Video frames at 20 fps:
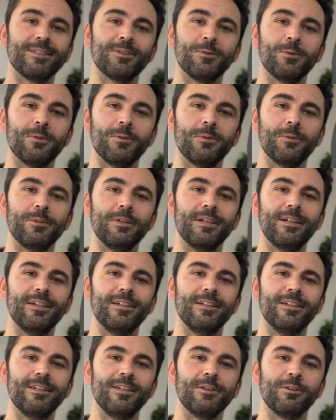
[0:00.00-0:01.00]
or
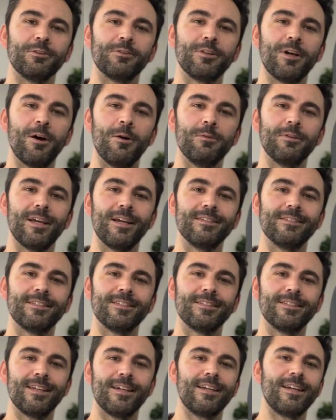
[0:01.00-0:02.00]
your little toe tends to
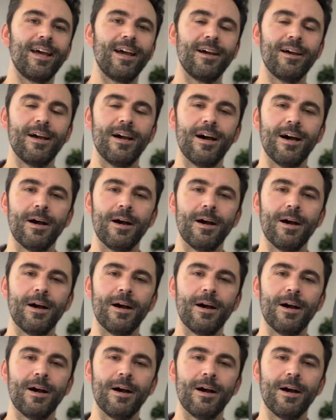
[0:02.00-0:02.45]
stick out,